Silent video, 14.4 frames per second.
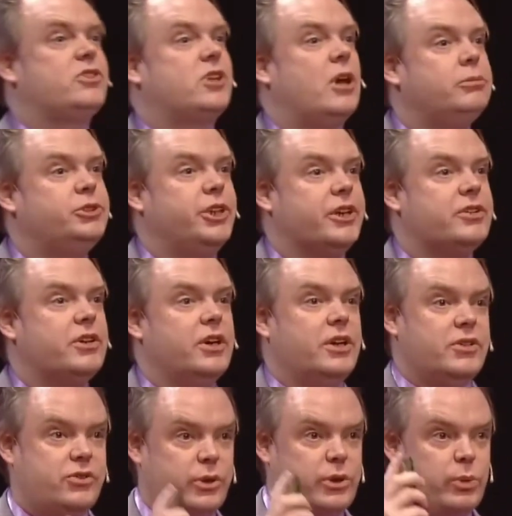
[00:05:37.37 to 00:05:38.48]
subject.
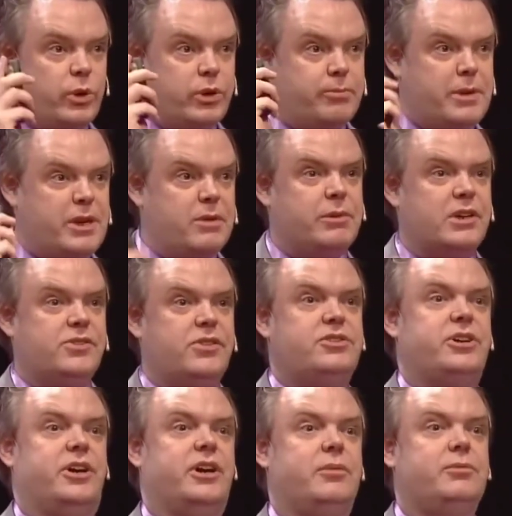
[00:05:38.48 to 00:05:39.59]
So you want to minimize the
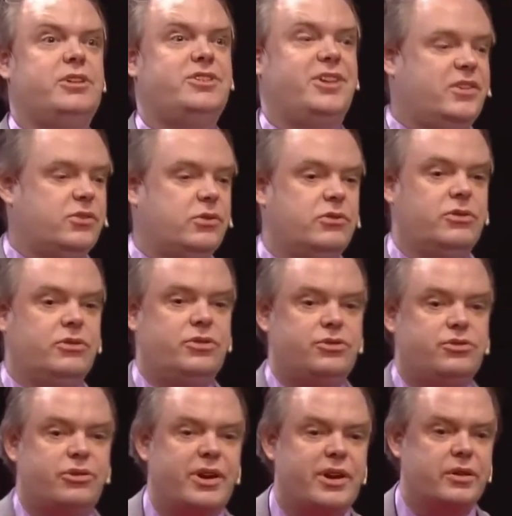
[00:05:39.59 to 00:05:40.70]
time it takes to
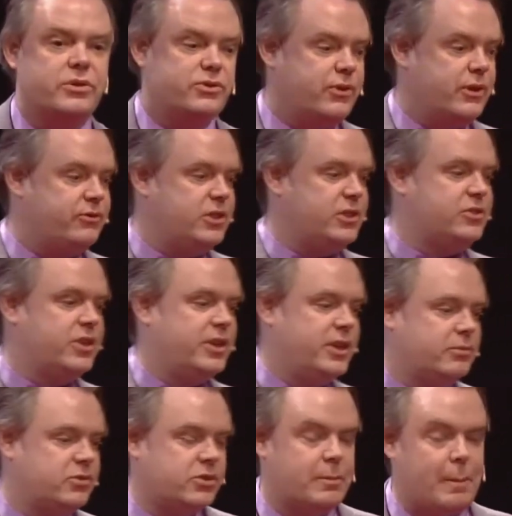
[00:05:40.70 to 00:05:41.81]
try those 15
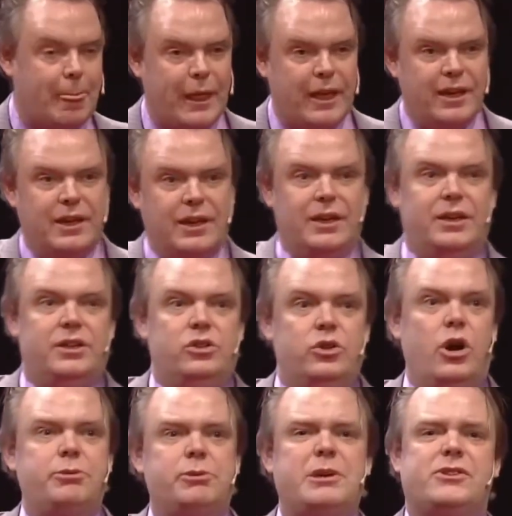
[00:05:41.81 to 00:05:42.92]
times. You
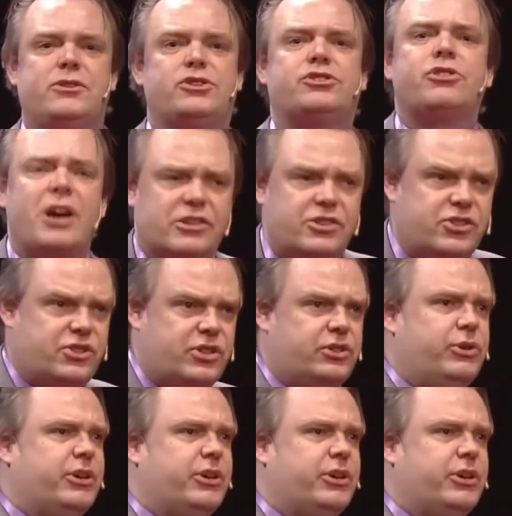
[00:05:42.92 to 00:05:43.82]
optimize for trust. You